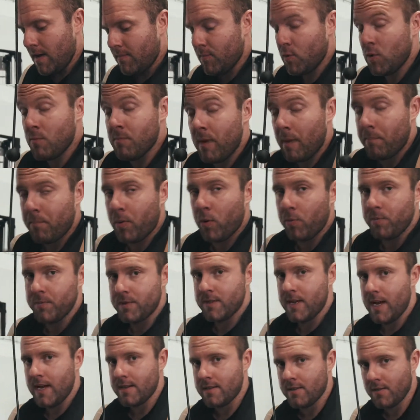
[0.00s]
doing my pump
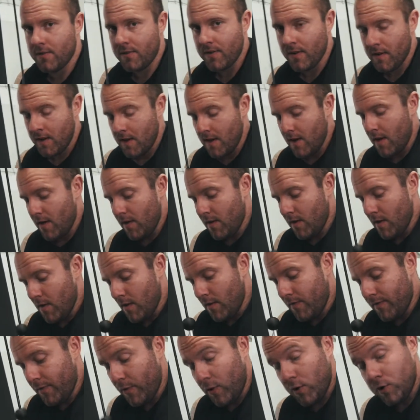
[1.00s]
set to
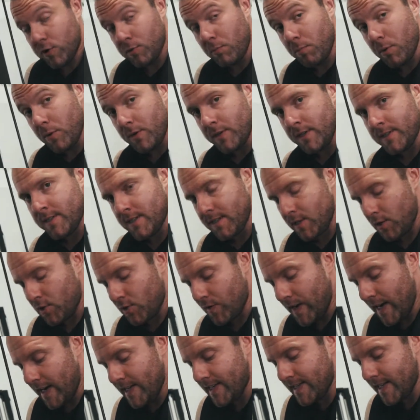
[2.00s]
force the blood into the
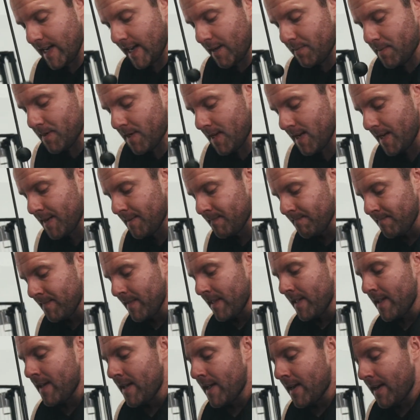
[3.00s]
triceps.
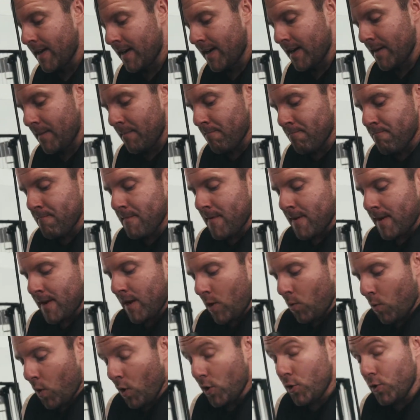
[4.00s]

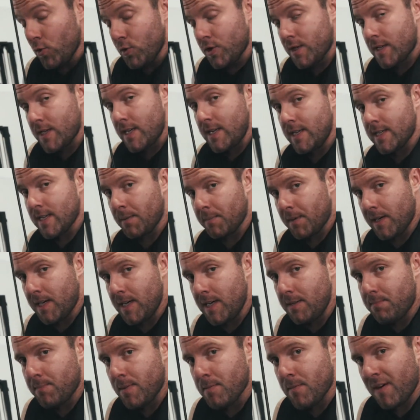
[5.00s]
Now what you'll see is I'm
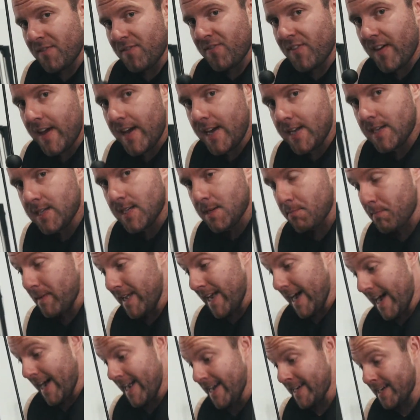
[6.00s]
keeping my face
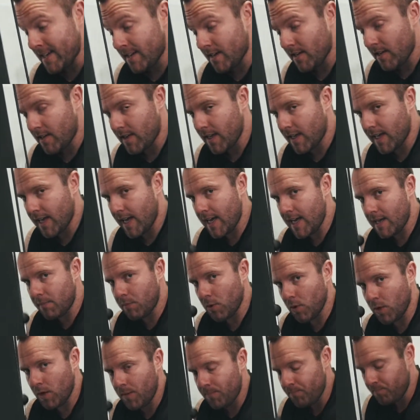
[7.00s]
behind the
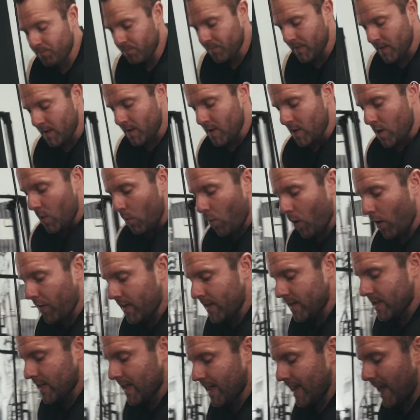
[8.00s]
cable. What
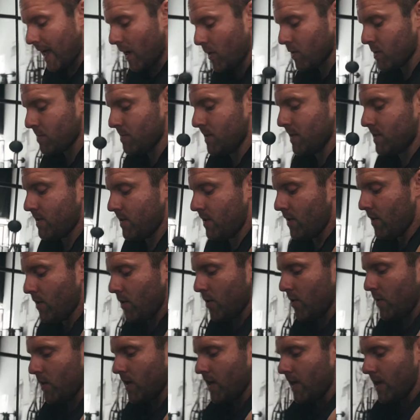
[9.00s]
this allows me to
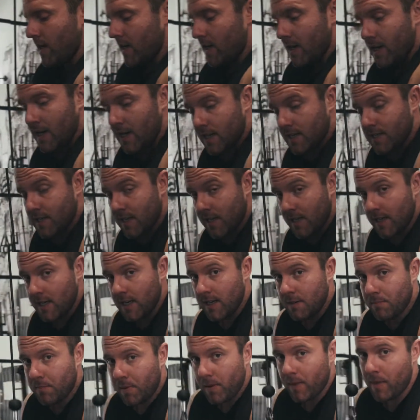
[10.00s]
do is to
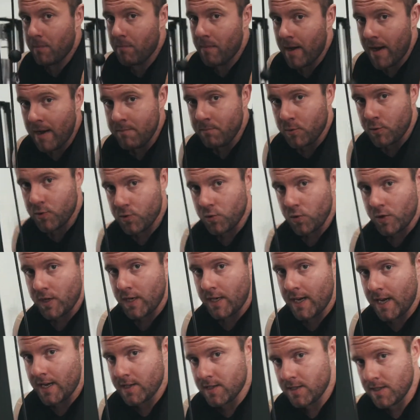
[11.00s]
keep the mind muscle
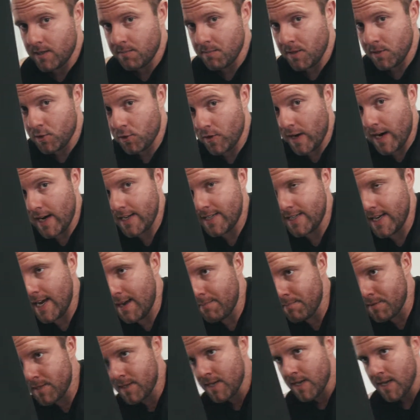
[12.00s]
connection in my
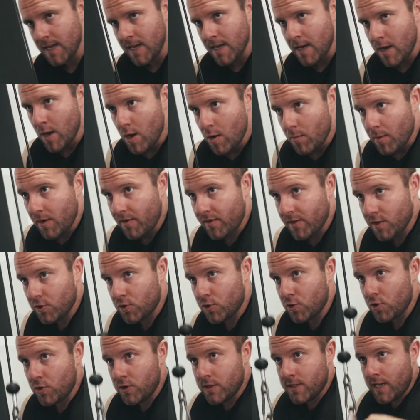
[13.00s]
triceps. But as
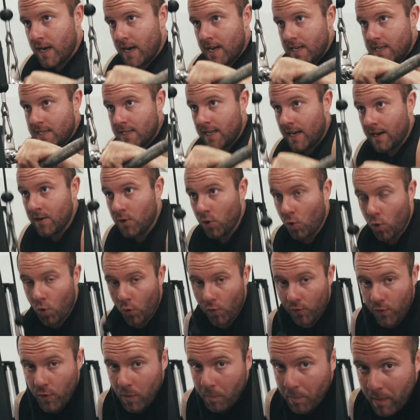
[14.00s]
soon as I stand
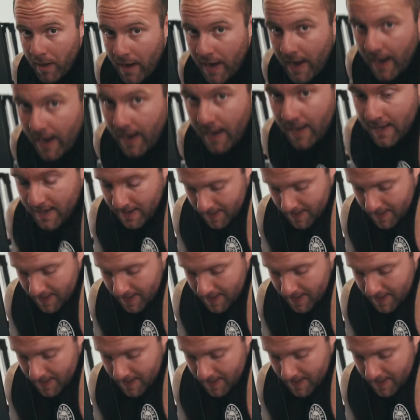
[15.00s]
over the bar